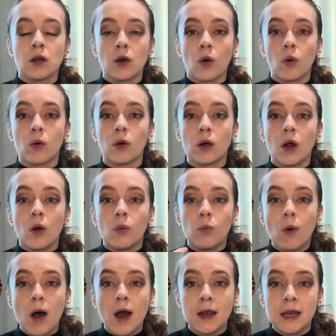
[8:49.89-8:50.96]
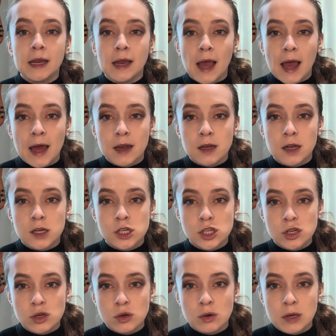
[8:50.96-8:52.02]
or 1 and a
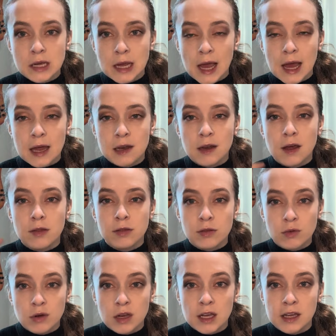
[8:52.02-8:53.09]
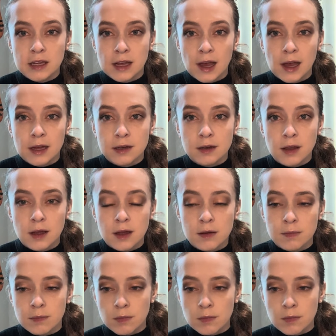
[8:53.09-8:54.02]
2 and a 3 and a.